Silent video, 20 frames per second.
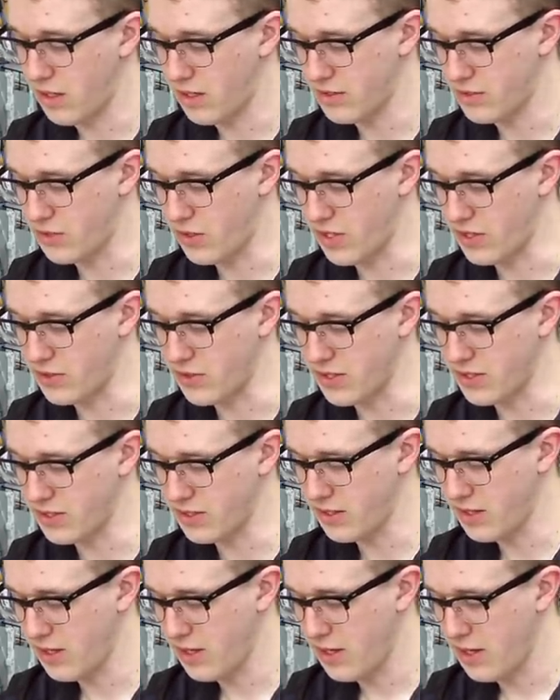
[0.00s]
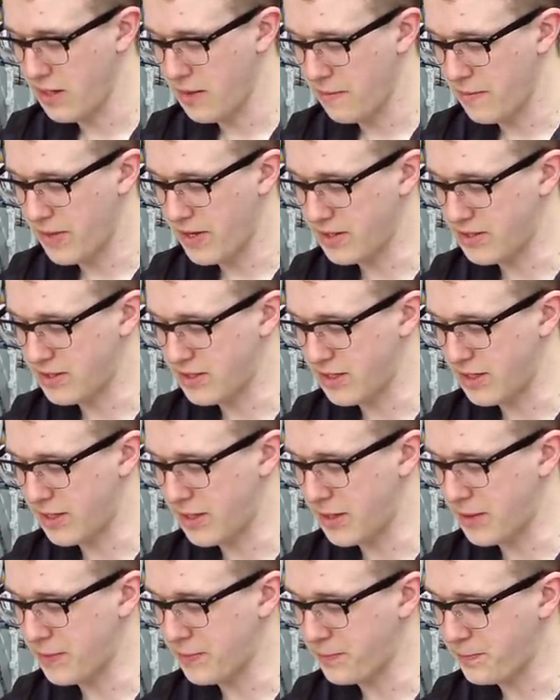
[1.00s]
strange reason, but
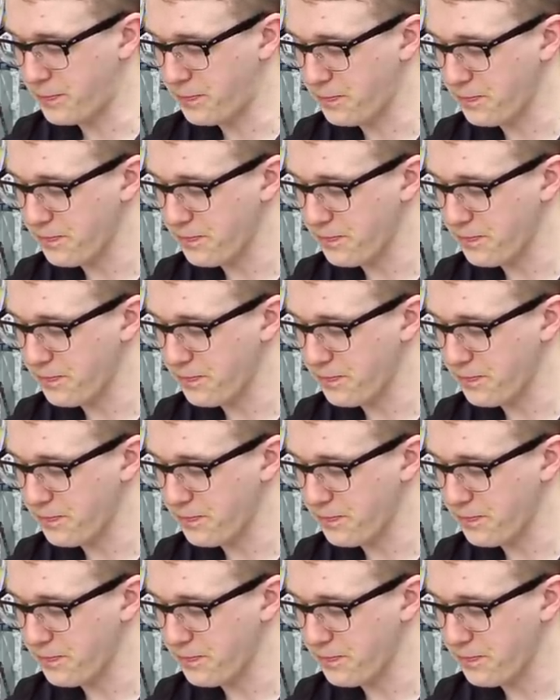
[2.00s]
um,